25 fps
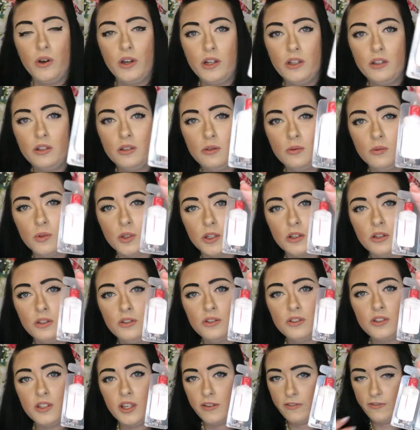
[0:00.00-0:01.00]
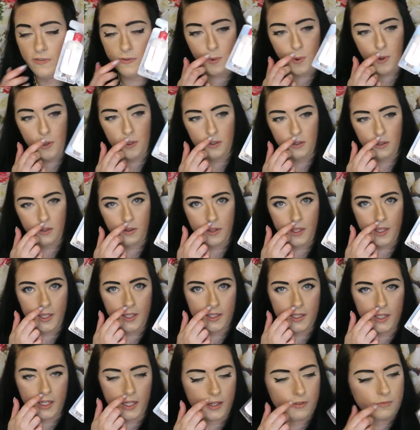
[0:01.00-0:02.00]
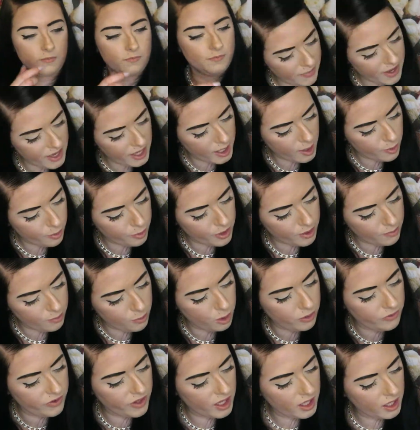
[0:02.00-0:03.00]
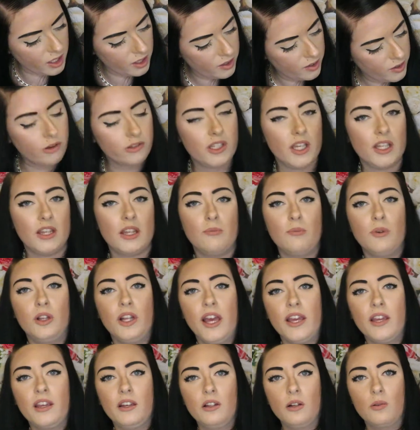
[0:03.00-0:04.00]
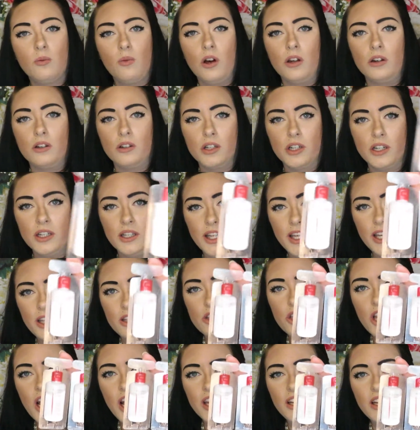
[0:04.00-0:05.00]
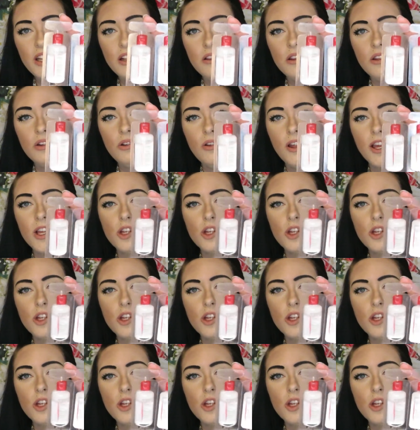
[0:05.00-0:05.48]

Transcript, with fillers: What in the world? There's like four little things here. Makeup removing. Oh, it's like the molecular water and like tiny little